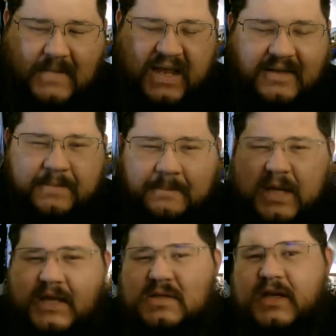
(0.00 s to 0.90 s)
It
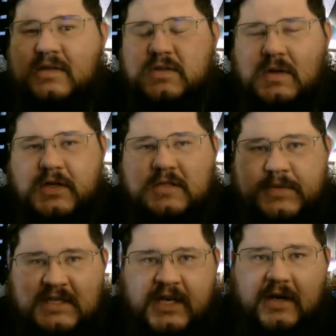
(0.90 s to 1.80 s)
depends on the source
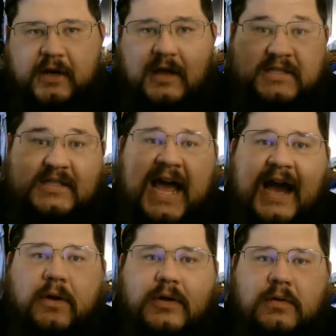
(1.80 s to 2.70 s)
material as to
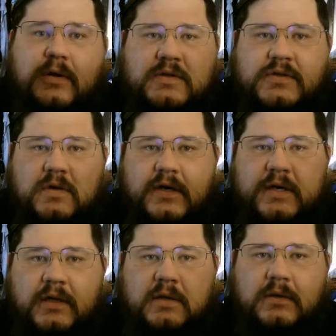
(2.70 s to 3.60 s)
how you know the story.
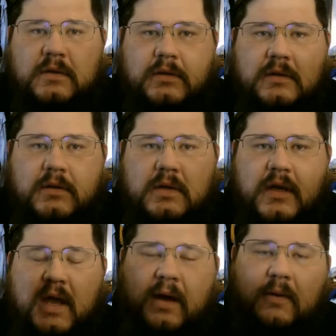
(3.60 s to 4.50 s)

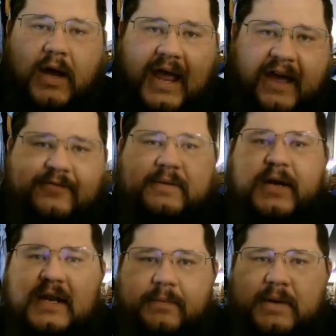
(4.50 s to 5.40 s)
I want
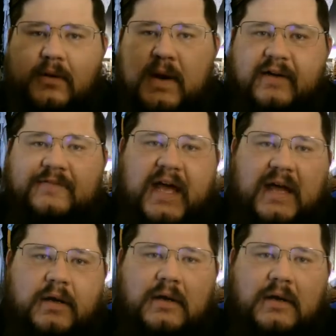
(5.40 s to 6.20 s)
everybody to be aware of that.